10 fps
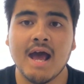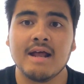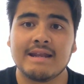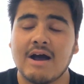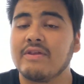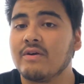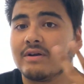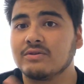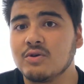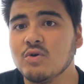Now, there
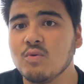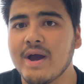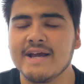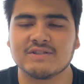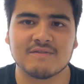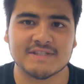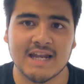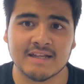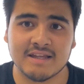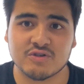are two ways of
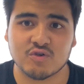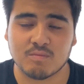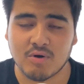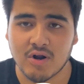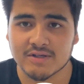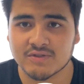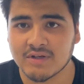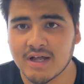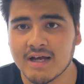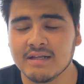selling digital products
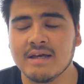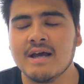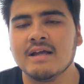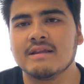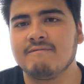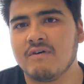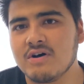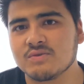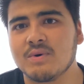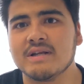online. The
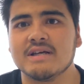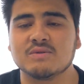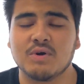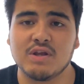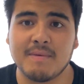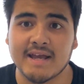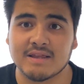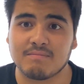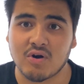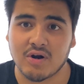first one is when you make the
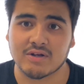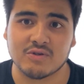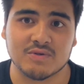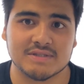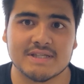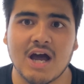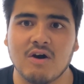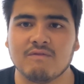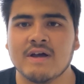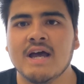product
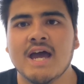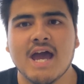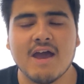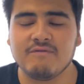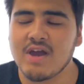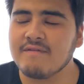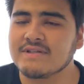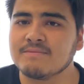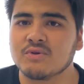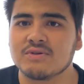yourself. If you have
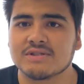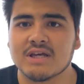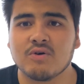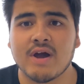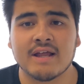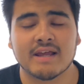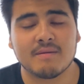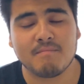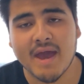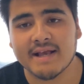some sort of skill and can
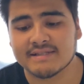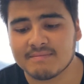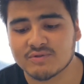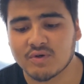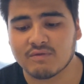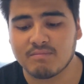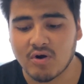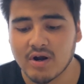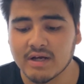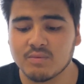make some sort of
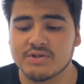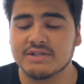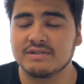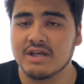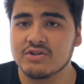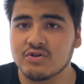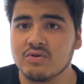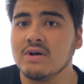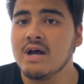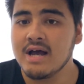product, which is
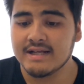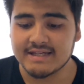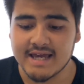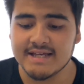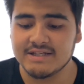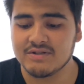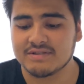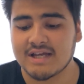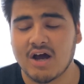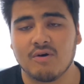digital, it's easy to
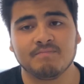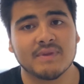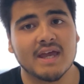sell.